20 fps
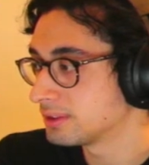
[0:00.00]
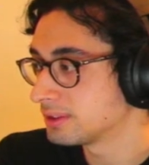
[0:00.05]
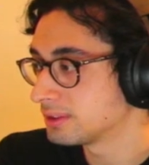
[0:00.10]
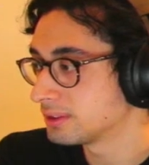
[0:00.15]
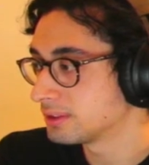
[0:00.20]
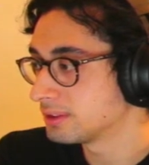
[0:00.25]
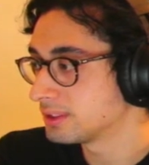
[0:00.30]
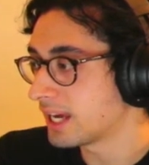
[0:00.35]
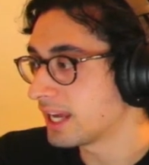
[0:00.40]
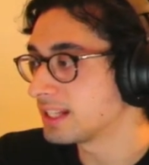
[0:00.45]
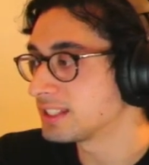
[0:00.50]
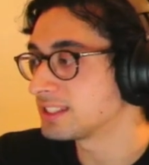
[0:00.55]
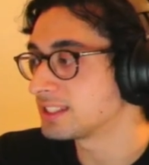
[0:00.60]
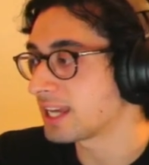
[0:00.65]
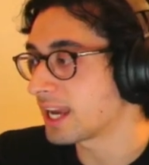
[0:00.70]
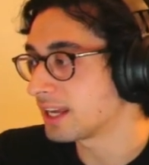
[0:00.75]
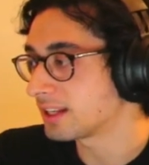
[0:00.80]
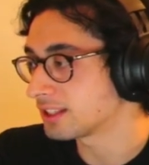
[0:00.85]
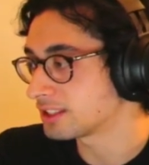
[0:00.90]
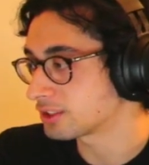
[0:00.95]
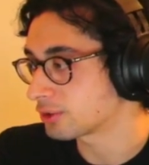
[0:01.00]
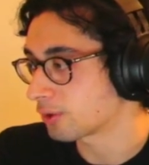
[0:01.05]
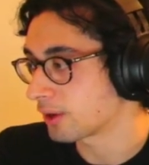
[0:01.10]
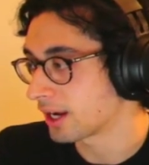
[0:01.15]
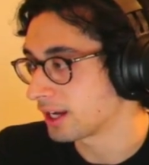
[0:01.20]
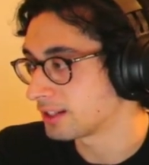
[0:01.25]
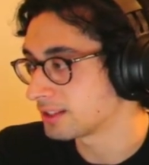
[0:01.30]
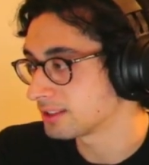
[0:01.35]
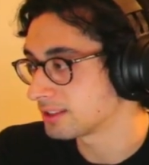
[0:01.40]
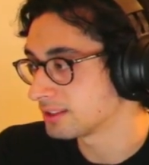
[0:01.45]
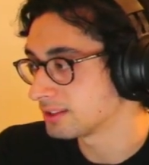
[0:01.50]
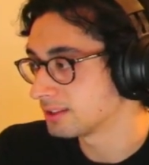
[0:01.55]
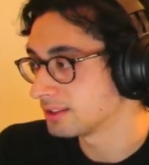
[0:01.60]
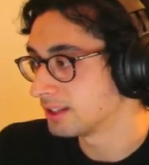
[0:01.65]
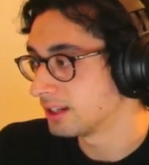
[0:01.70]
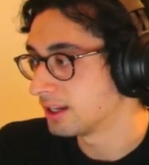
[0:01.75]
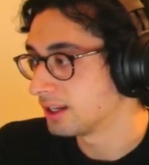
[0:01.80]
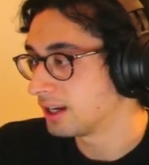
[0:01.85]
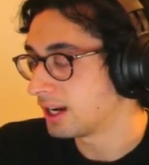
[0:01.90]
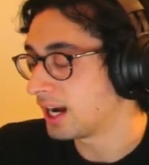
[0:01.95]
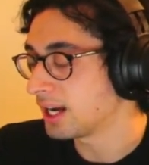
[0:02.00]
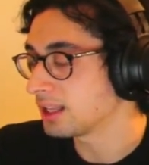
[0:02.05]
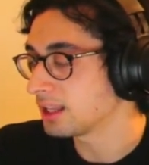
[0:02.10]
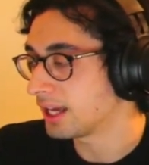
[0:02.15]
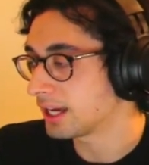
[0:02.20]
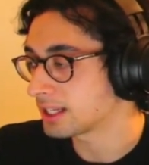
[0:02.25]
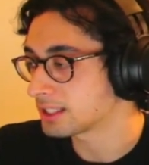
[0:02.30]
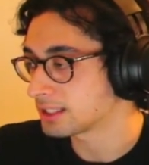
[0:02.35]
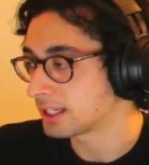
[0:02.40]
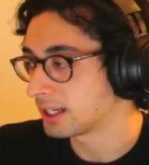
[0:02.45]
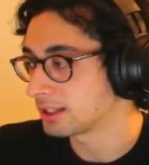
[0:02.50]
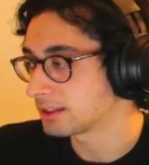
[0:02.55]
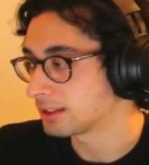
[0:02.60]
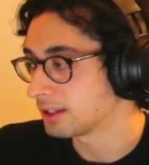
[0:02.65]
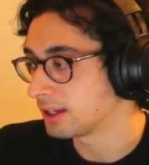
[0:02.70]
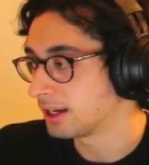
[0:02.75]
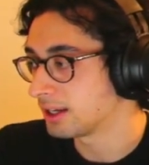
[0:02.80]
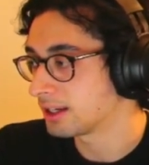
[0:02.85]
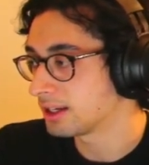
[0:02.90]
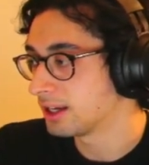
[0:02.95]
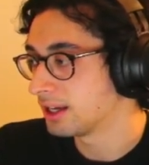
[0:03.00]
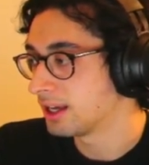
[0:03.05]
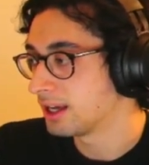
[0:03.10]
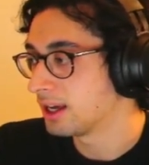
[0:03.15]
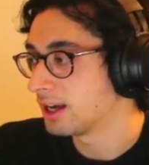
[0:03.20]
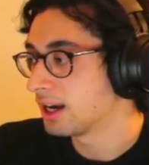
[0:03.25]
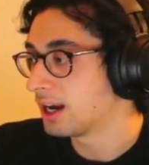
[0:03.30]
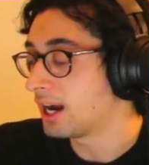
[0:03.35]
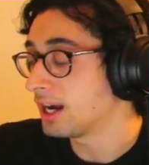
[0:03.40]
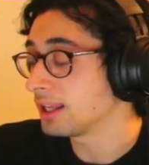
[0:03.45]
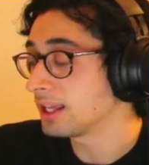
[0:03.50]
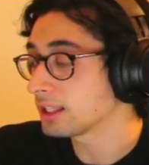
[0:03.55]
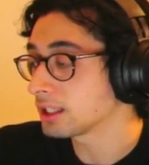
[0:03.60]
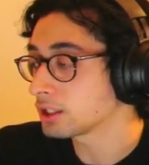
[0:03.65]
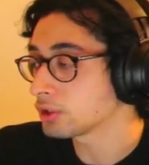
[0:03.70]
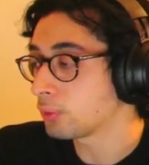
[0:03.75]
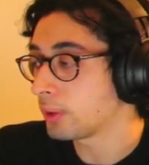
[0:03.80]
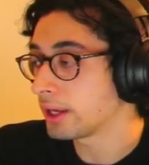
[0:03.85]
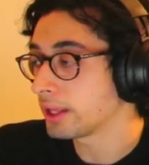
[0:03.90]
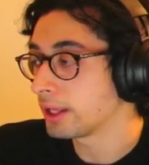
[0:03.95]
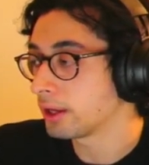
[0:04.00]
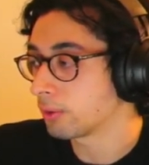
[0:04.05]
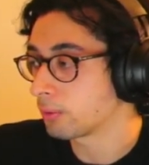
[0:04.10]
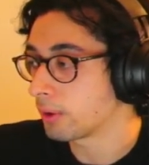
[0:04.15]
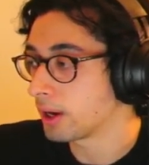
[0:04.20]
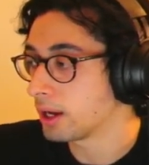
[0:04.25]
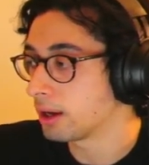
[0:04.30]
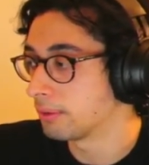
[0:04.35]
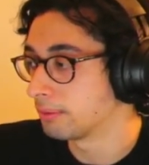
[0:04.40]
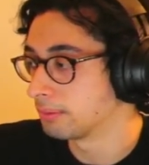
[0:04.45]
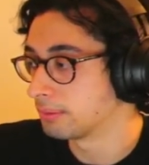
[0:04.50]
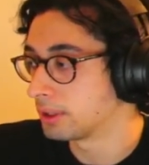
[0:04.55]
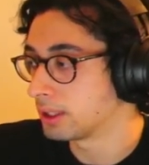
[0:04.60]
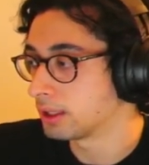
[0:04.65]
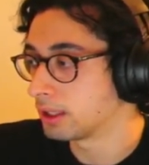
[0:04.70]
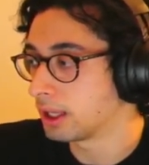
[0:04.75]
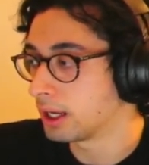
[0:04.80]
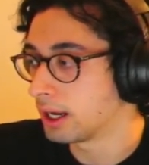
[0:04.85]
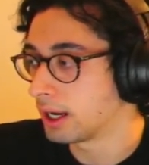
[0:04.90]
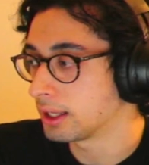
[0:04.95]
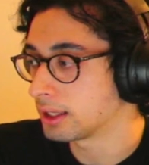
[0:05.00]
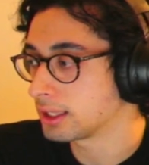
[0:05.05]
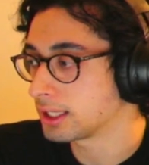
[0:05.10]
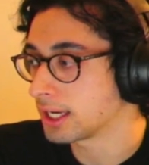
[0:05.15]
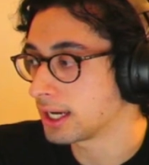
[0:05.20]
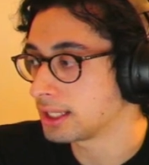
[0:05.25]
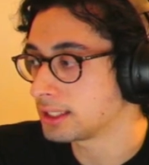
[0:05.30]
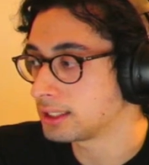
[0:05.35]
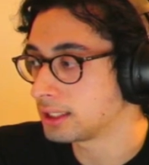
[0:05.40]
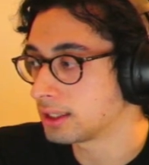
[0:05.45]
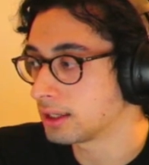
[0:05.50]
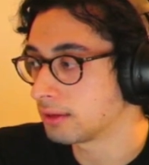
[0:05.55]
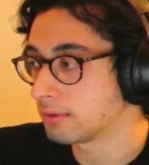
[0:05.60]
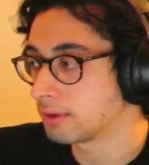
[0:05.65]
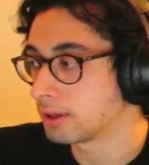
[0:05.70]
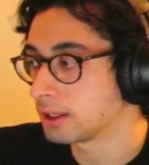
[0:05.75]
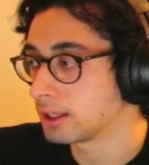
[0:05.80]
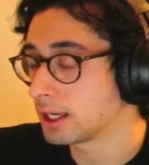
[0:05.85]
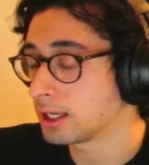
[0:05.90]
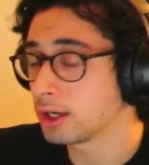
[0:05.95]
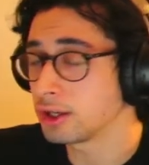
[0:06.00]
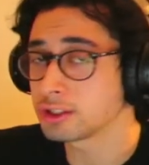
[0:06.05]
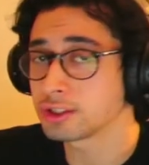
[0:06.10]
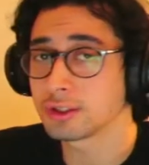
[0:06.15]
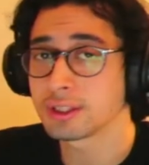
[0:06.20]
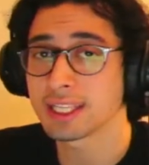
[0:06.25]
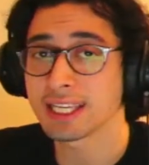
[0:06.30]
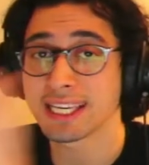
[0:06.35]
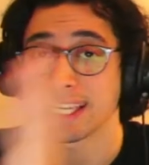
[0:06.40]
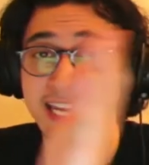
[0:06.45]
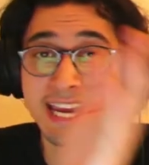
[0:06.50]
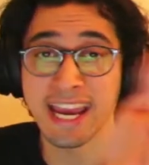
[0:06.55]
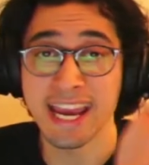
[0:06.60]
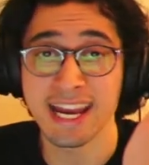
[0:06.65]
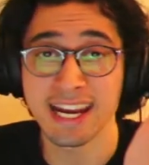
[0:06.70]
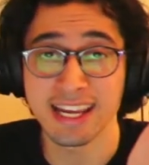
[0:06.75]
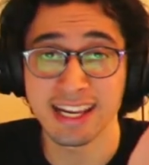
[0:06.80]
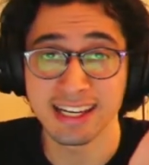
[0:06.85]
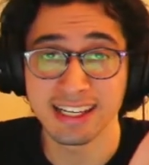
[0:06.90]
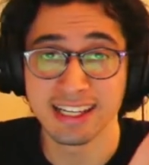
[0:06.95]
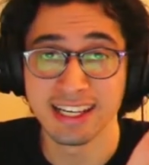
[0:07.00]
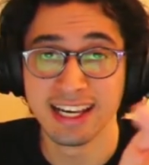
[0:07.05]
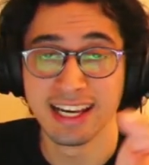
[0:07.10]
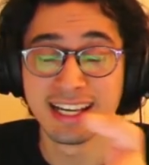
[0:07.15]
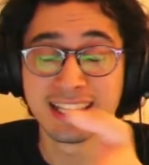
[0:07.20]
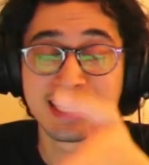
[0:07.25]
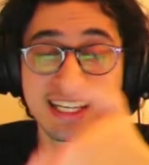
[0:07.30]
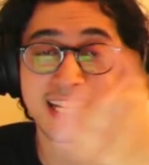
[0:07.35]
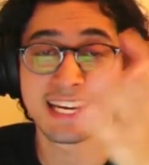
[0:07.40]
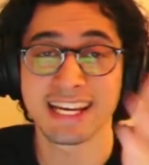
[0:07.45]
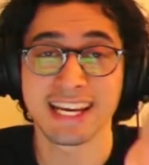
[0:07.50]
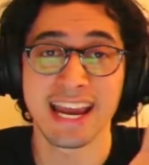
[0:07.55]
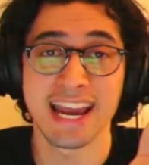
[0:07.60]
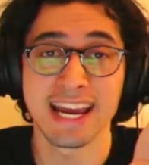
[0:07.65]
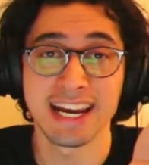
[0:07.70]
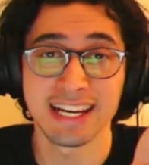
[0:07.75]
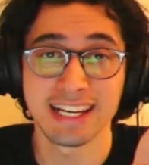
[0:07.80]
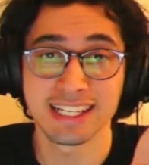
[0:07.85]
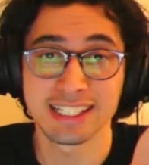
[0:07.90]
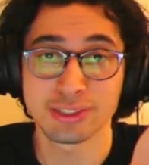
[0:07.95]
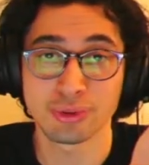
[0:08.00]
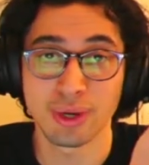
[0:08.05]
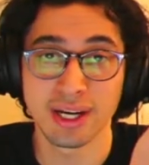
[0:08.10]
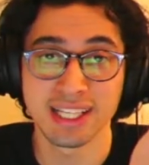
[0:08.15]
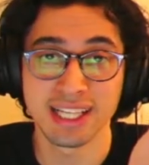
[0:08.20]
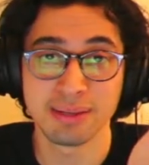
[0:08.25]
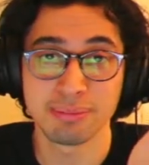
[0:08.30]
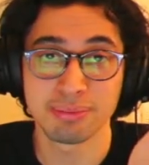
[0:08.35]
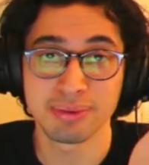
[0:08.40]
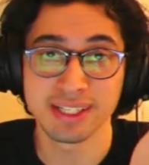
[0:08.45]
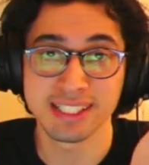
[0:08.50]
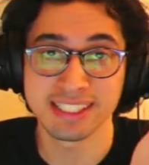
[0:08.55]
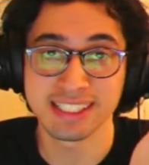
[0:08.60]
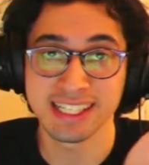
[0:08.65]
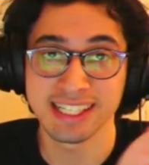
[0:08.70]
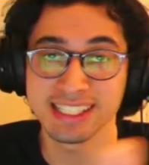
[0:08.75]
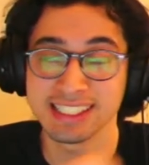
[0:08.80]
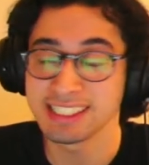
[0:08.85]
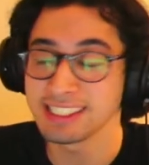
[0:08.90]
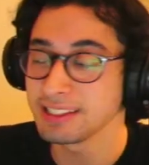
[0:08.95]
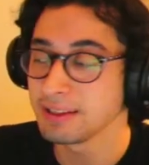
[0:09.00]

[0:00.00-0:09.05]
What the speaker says: and Zant is great. I like Zant a lot. I like the Twilight Realm a lot, the idea of it. And also the Ganon in Twilight Princess.